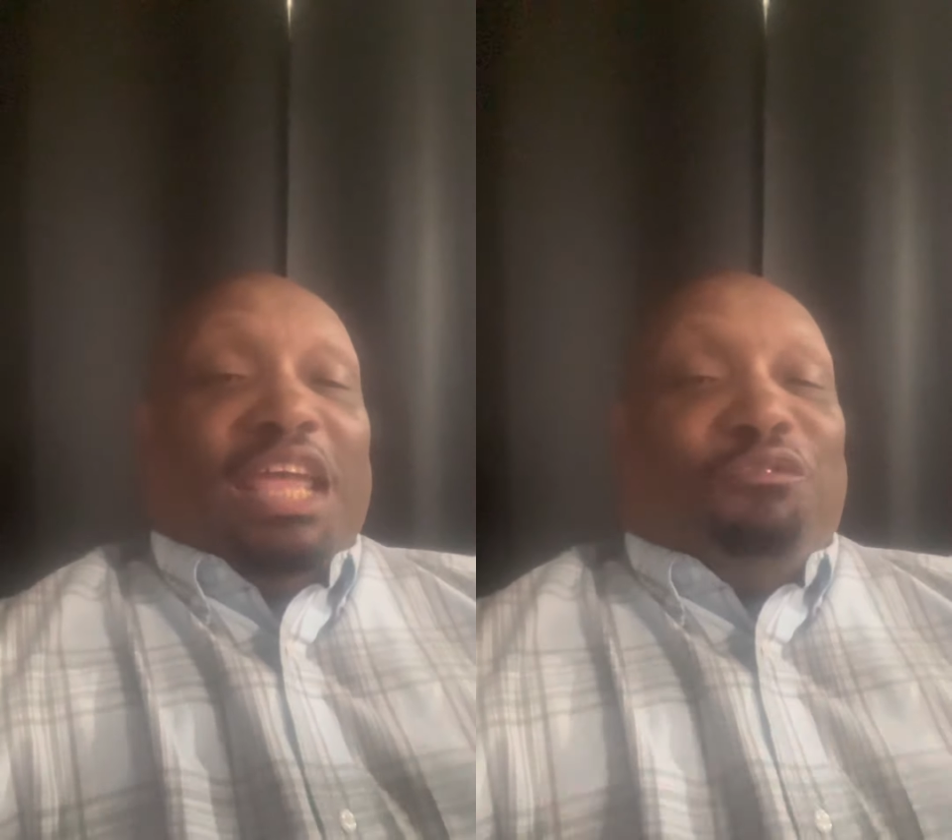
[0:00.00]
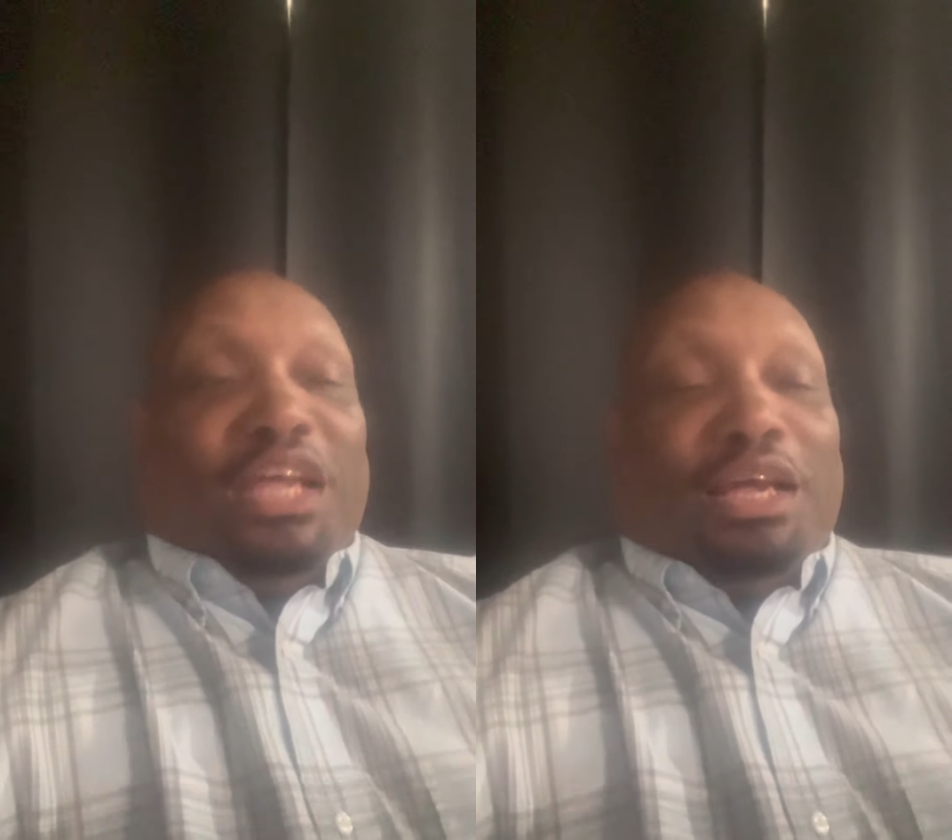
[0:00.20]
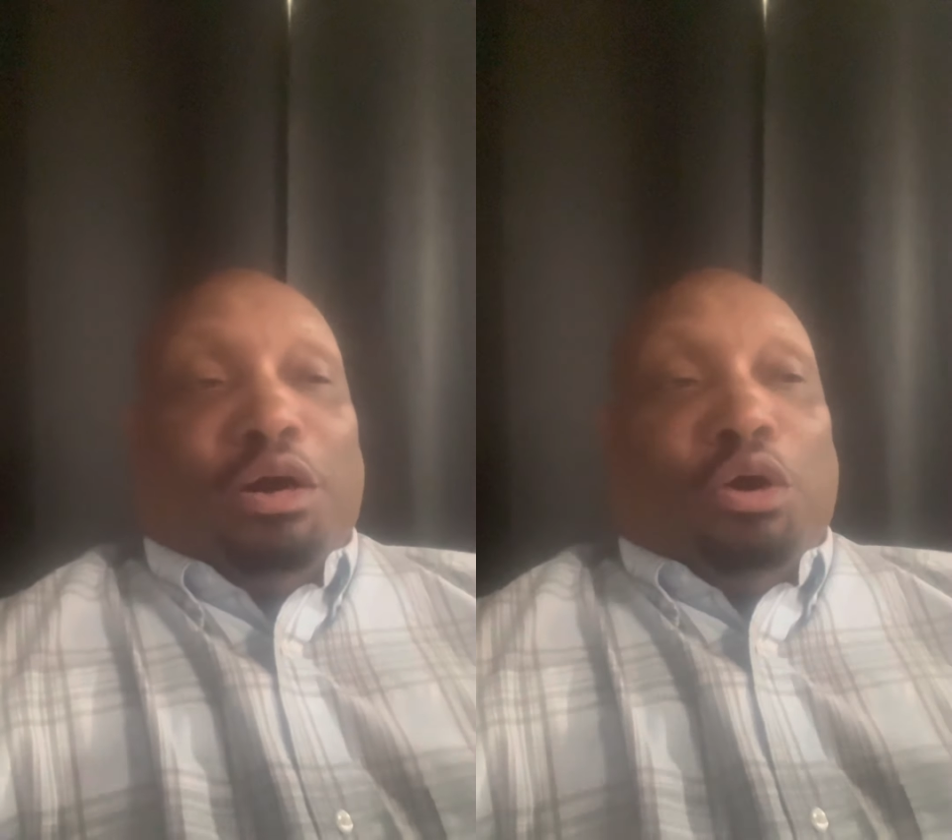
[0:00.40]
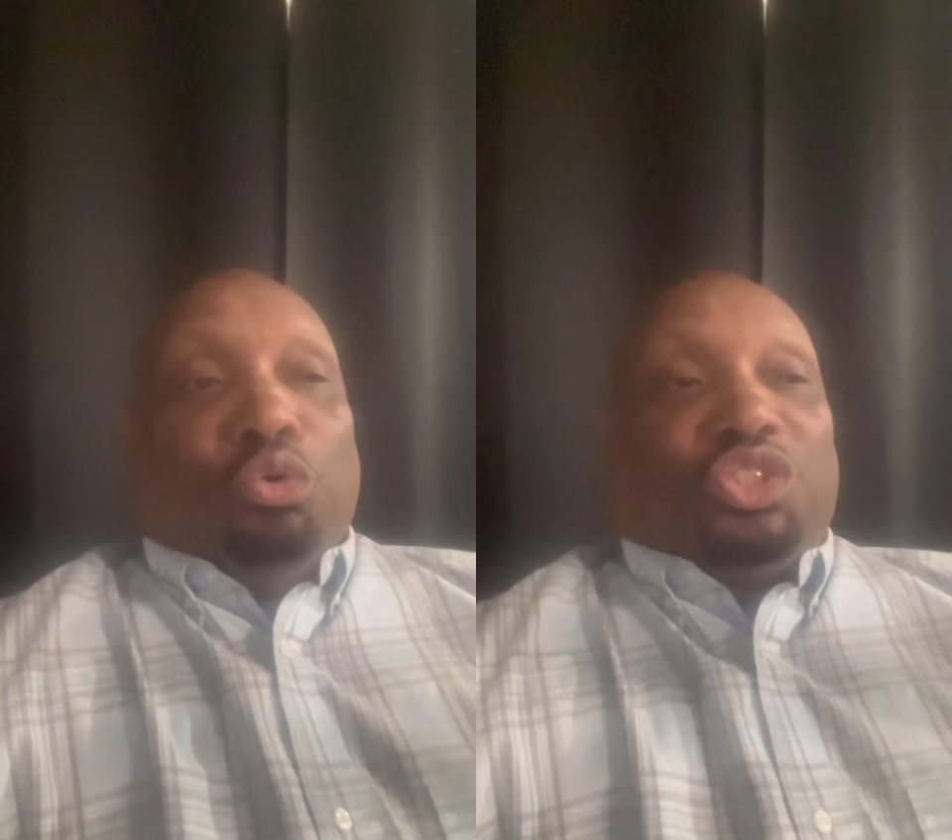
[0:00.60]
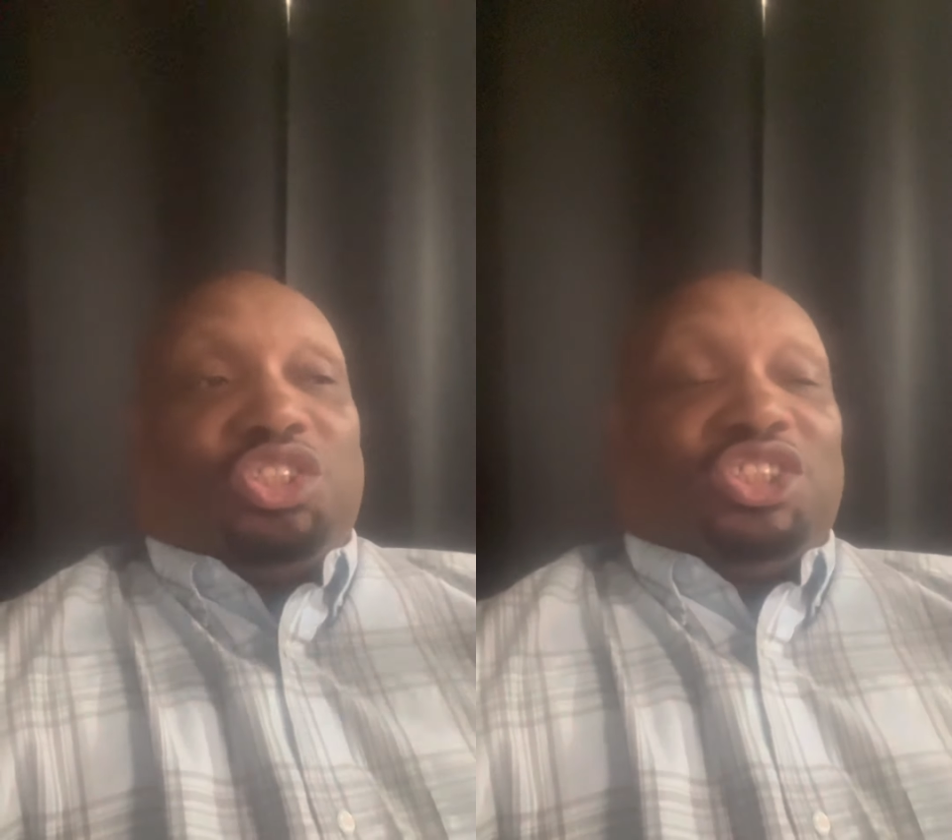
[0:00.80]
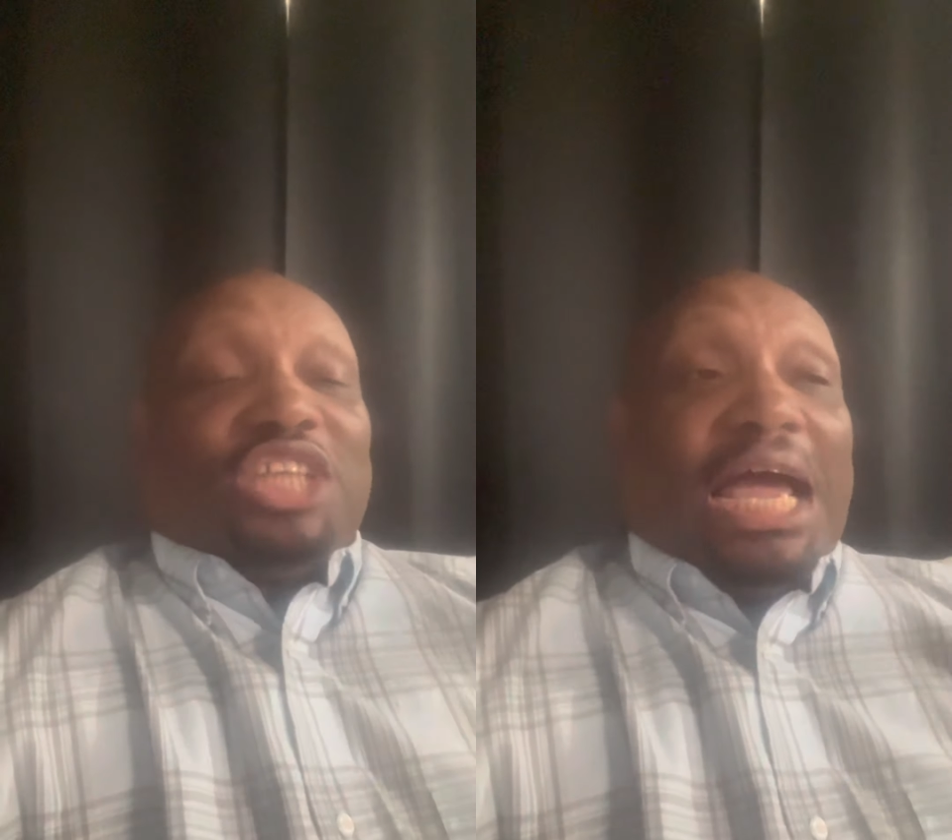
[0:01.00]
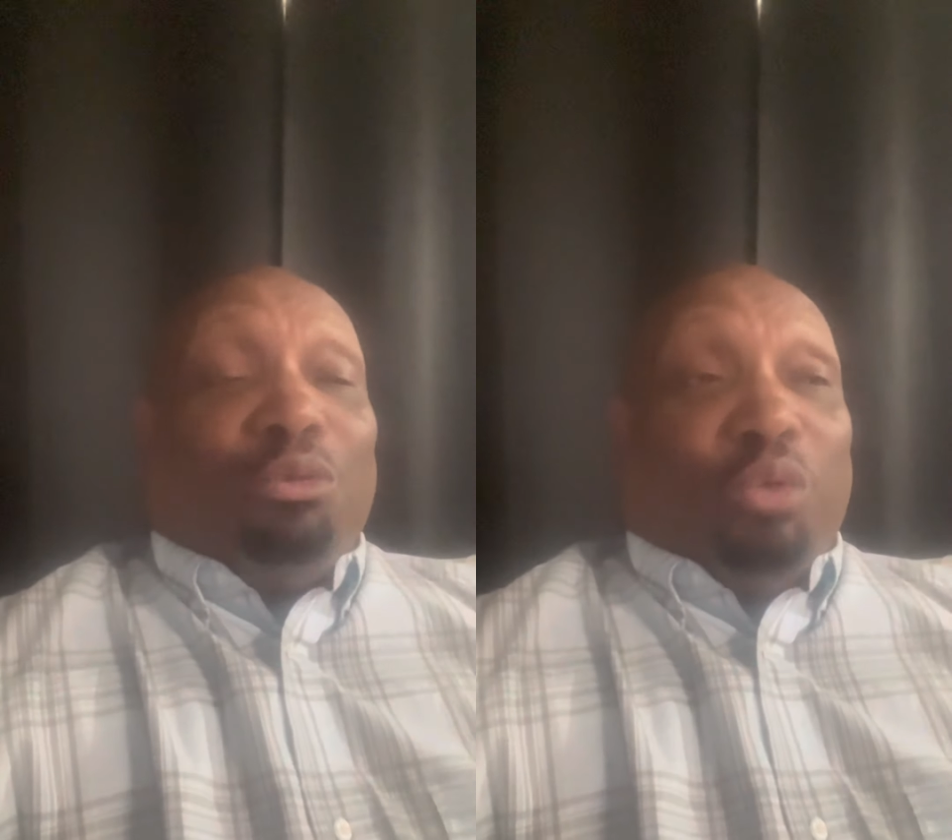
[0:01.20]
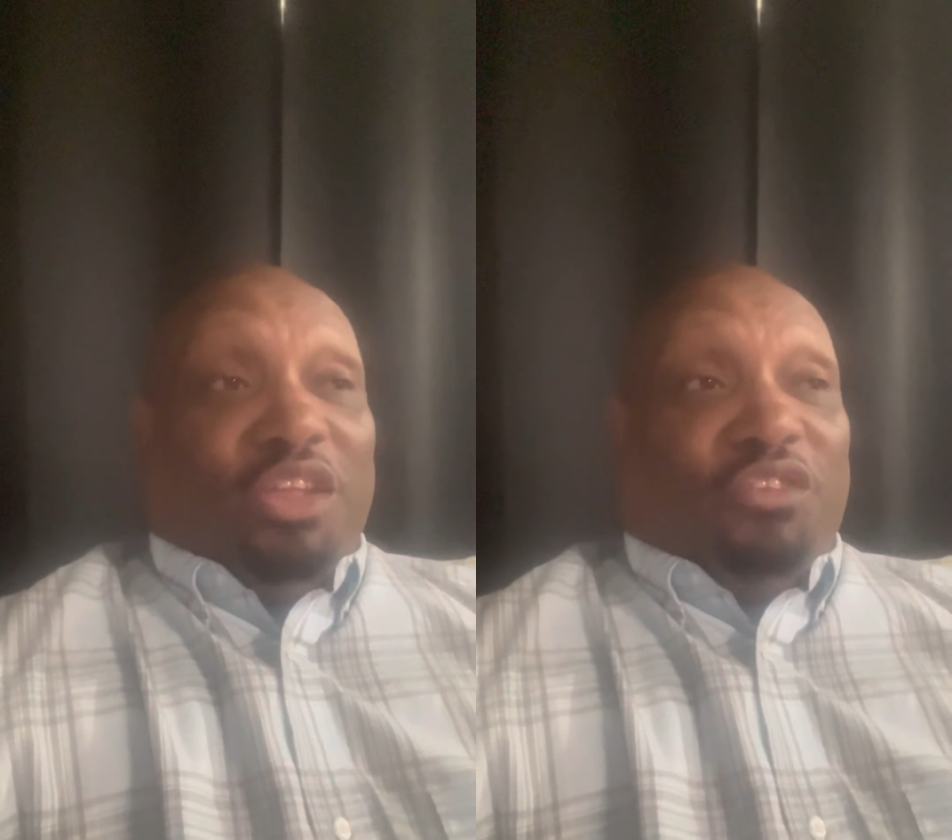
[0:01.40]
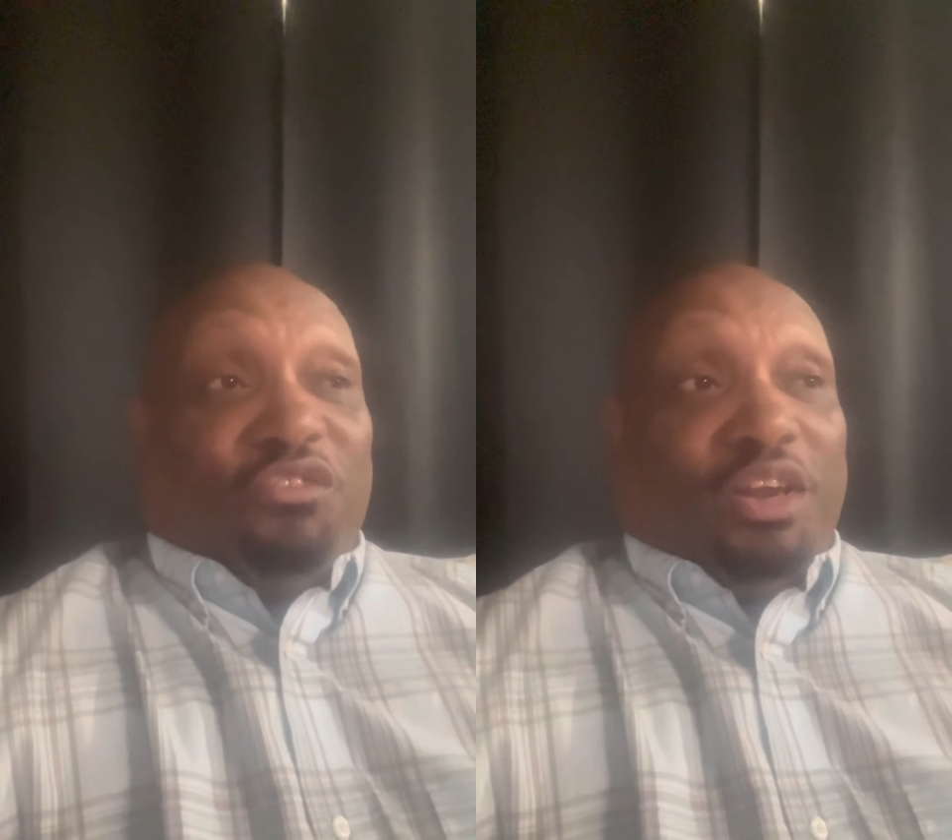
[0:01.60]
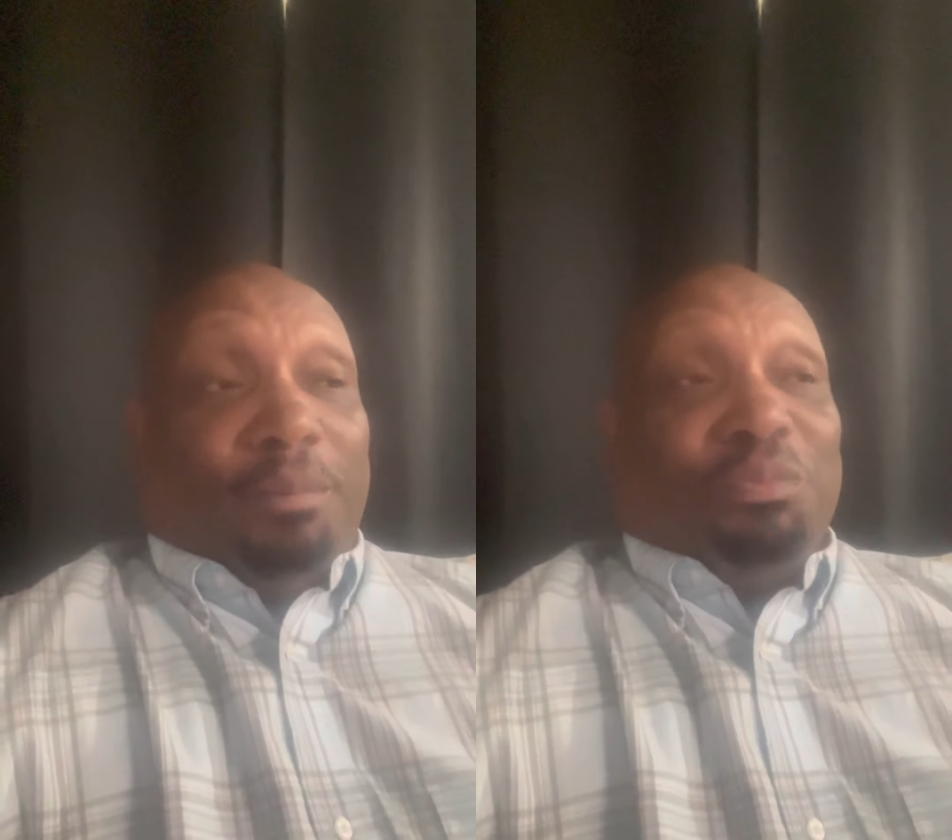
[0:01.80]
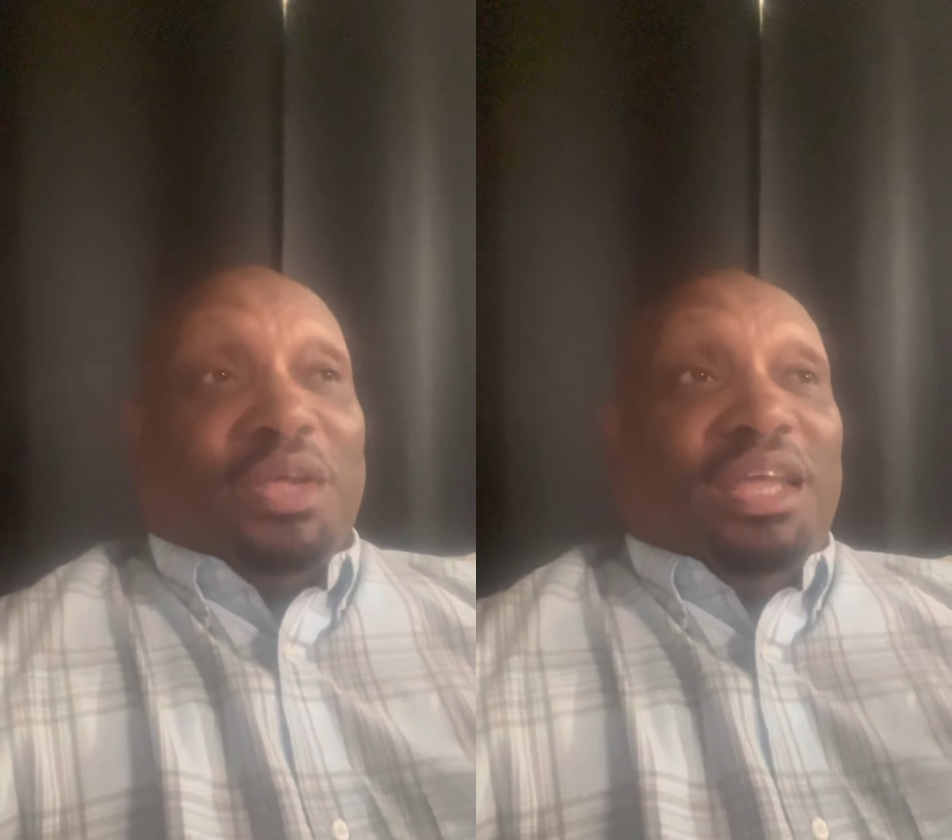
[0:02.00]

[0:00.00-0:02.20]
if it goes sideways for them,